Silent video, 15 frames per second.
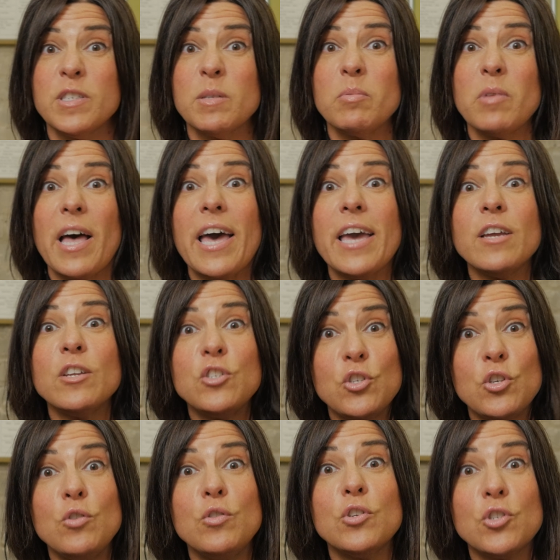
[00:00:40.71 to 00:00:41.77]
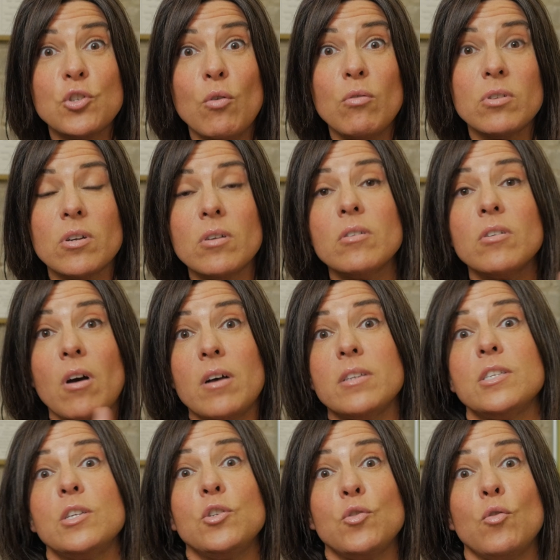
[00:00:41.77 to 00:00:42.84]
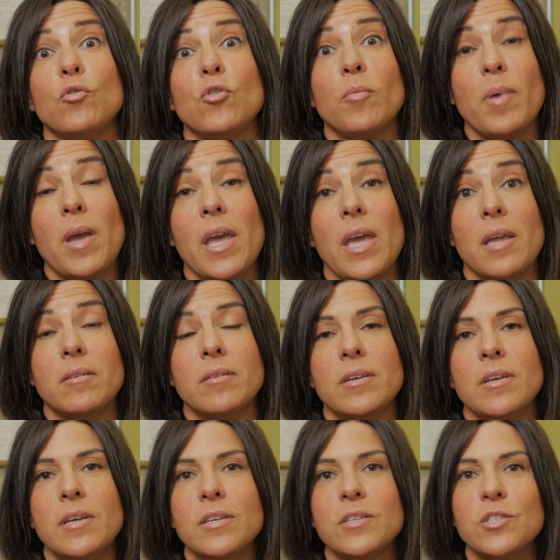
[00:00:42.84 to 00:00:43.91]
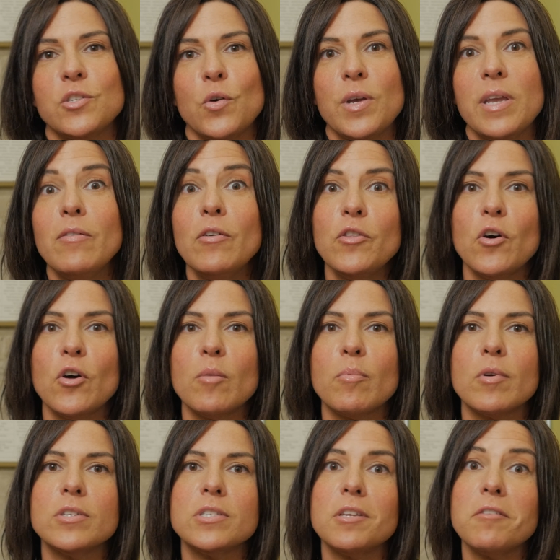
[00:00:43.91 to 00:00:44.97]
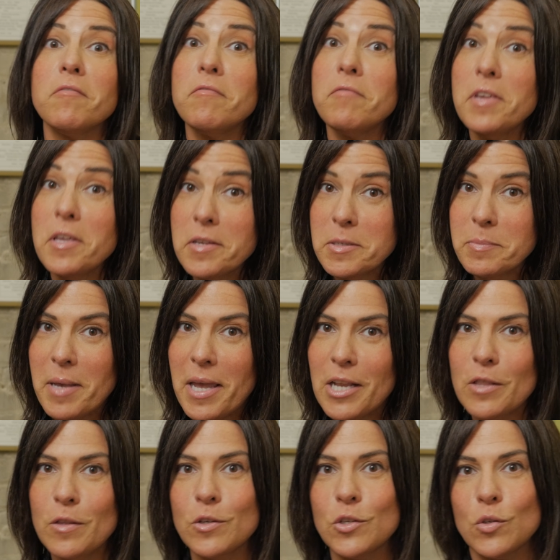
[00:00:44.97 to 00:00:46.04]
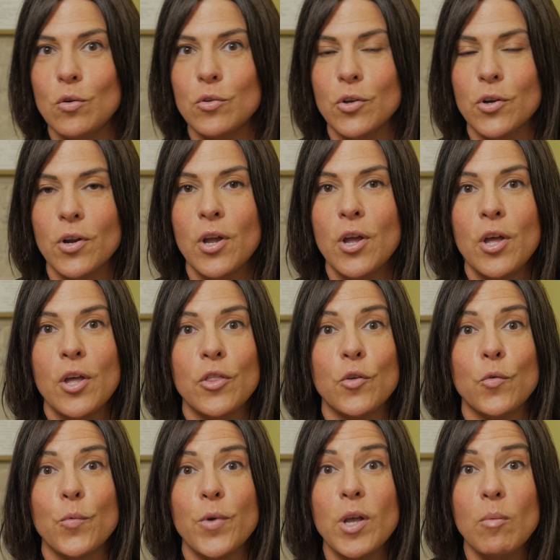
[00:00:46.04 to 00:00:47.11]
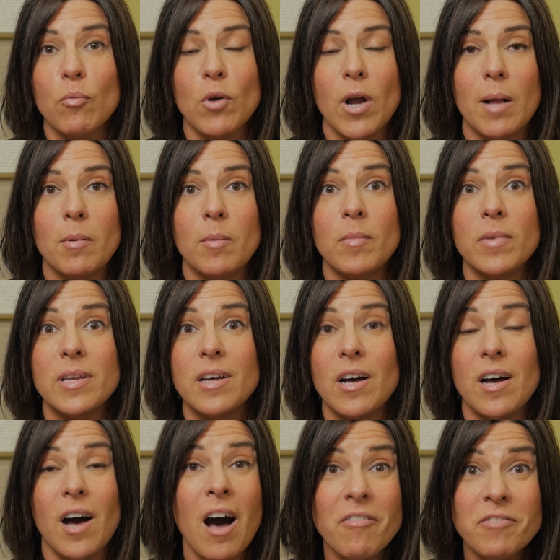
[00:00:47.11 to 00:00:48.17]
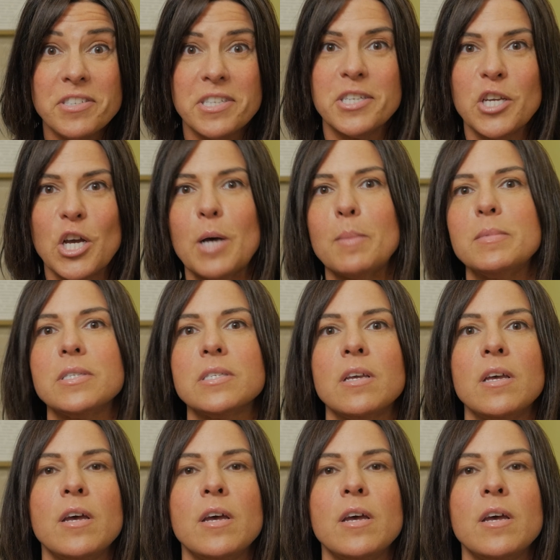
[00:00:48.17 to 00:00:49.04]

supply to the shoulder, causing shoulder pain. So even though the person feels pain in their shoulder, the real problem often comes